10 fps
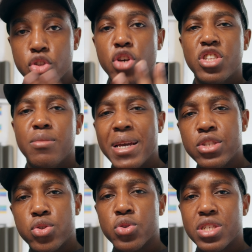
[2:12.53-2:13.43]
those are the main
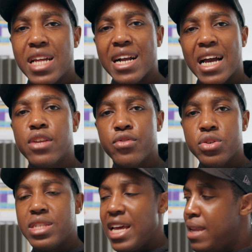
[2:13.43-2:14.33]
sources that I kind of
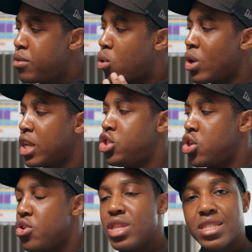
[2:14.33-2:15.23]
use there. Let me quickly
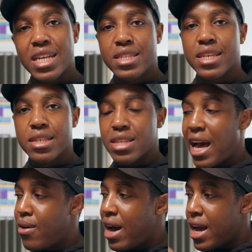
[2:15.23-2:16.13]
show you the settings,
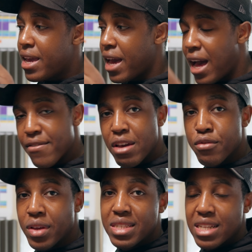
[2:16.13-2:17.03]
how I have
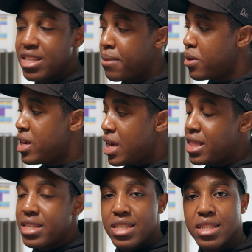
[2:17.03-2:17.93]
everything set up in
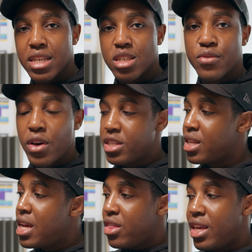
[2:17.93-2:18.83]
the settings first,
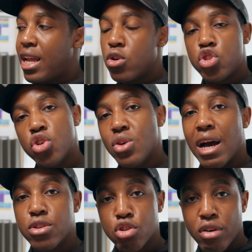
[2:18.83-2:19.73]
then I'll show you
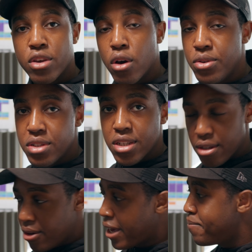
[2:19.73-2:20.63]
how to create your own scene,
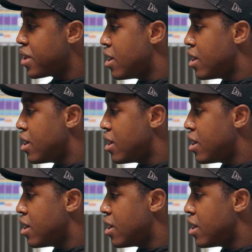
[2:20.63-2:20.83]
okay?